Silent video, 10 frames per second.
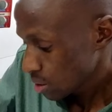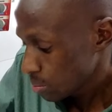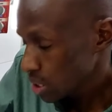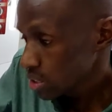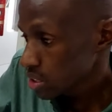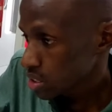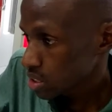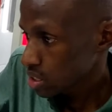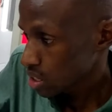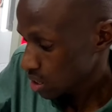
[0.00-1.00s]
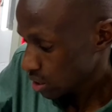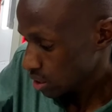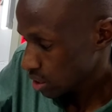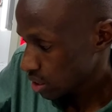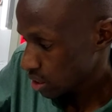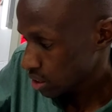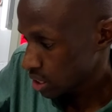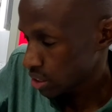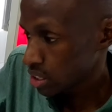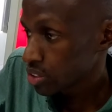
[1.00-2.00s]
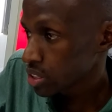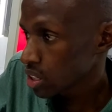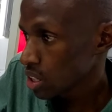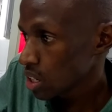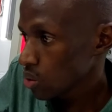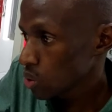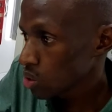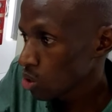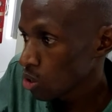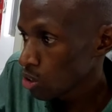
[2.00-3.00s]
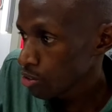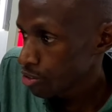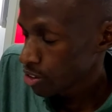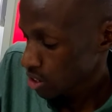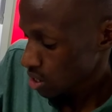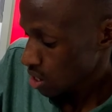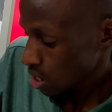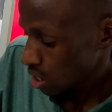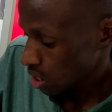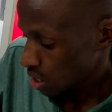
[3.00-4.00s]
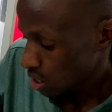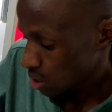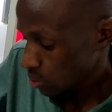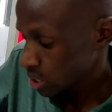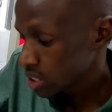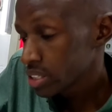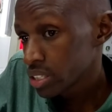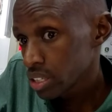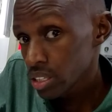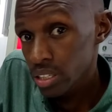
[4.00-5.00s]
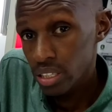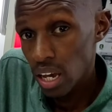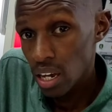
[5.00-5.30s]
means that the trigger will go off when it sees